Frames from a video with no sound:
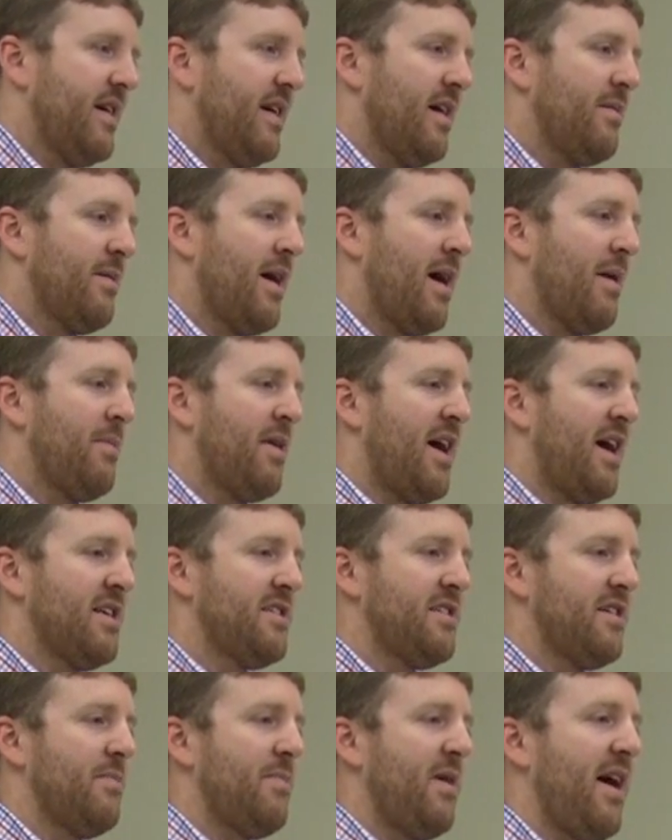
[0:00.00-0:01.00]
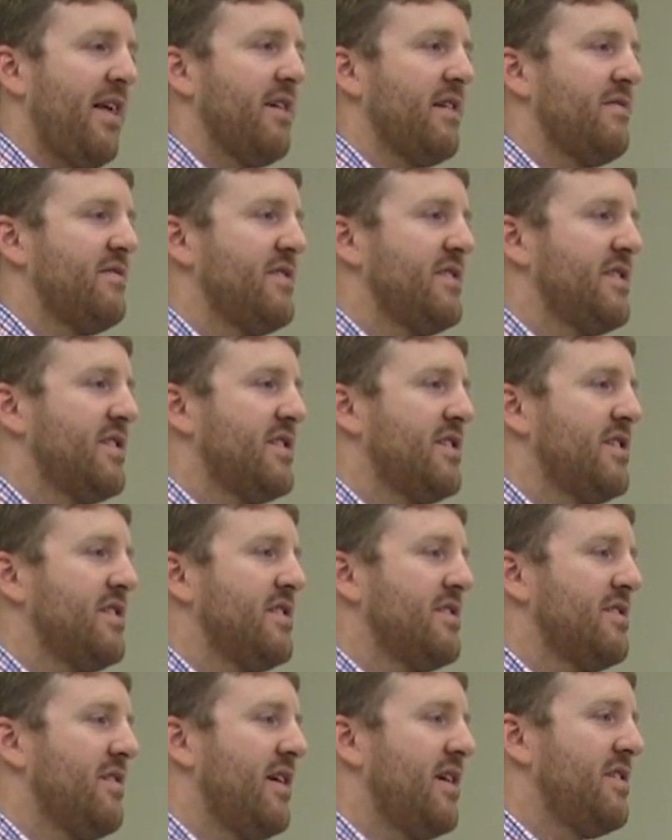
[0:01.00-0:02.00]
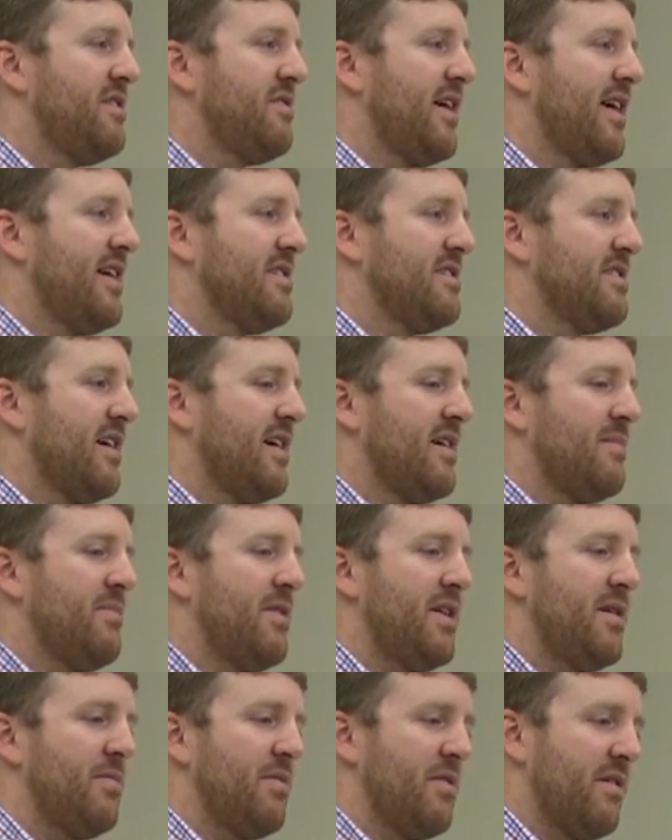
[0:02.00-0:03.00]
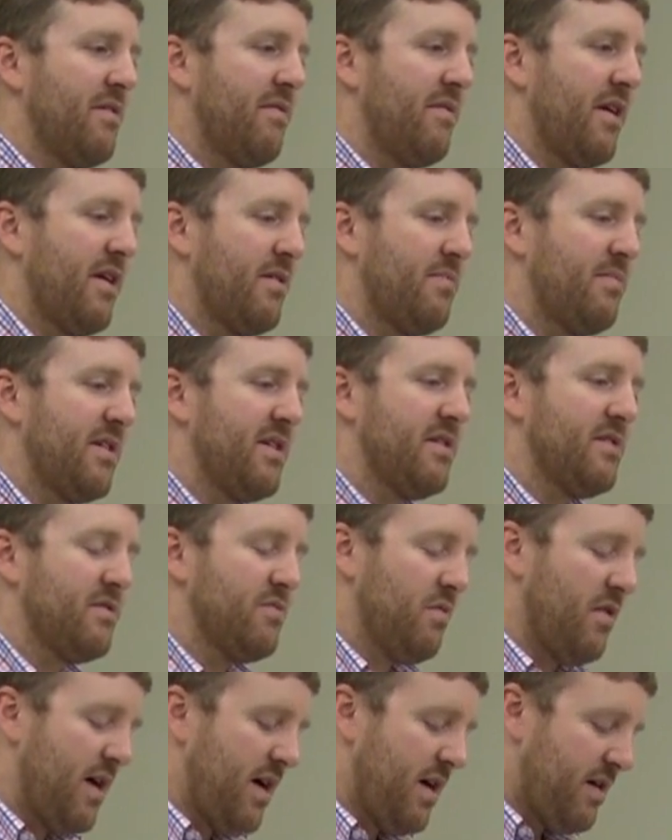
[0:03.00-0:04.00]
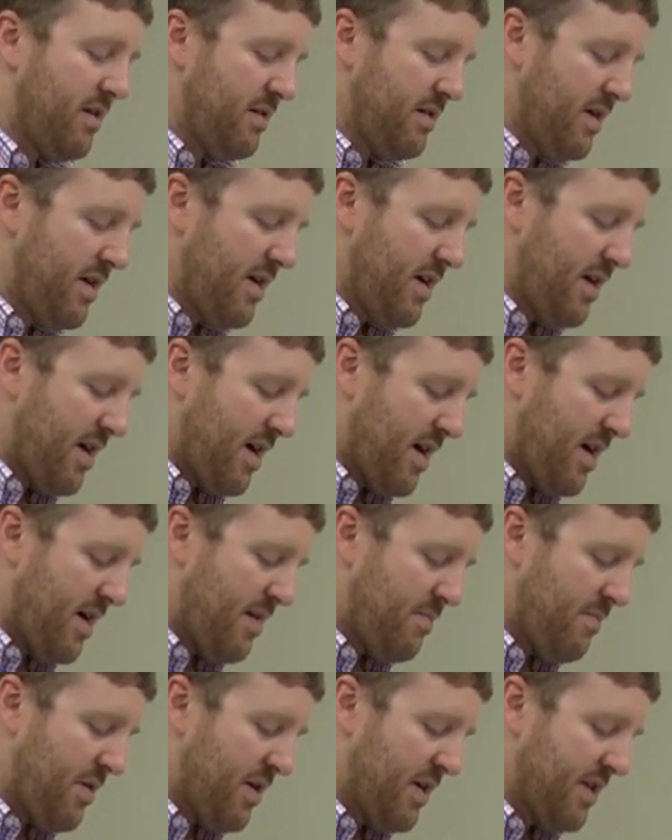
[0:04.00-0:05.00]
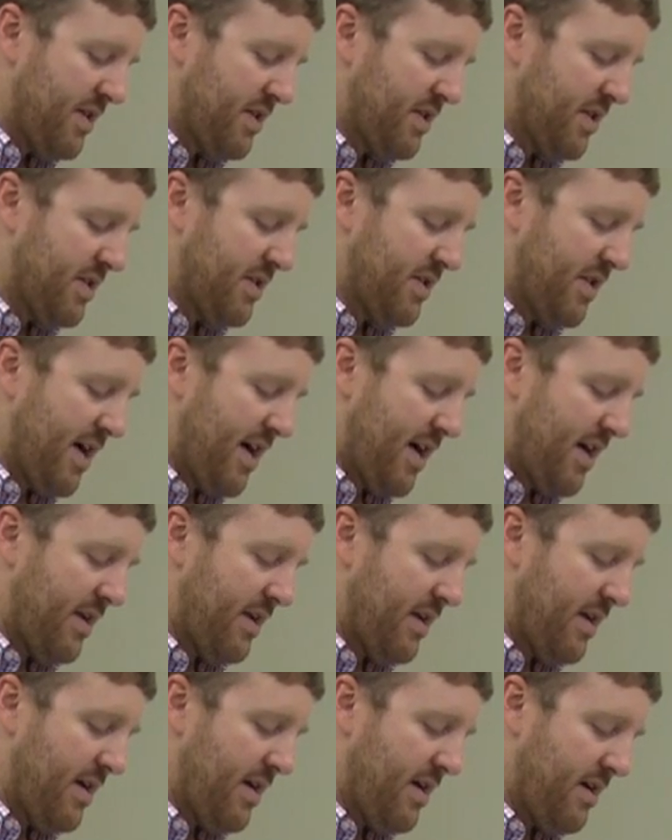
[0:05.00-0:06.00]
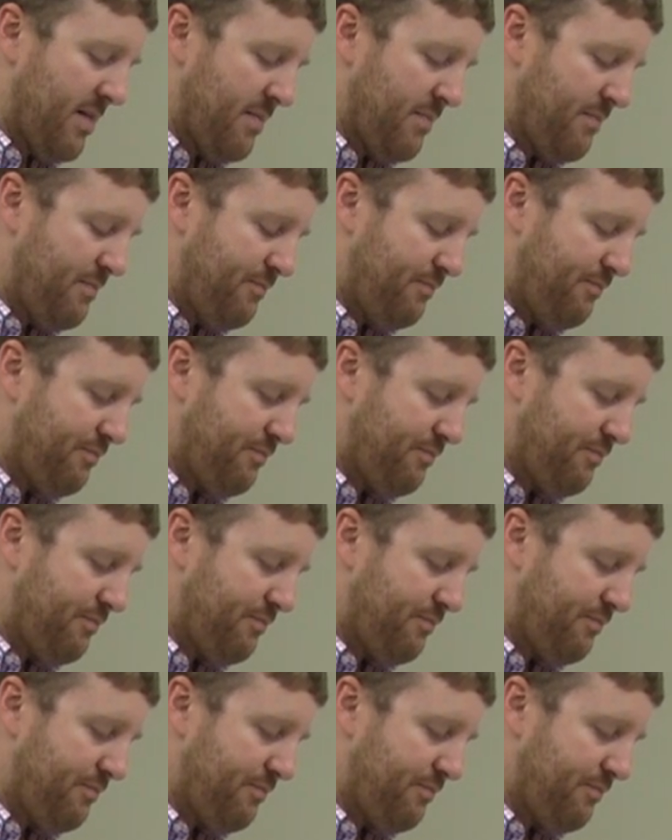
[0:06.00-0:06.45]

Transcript: Uh, I'm an osteopathic physician, so I do hands-on manipulative therapy as well, uh, but it's just not um,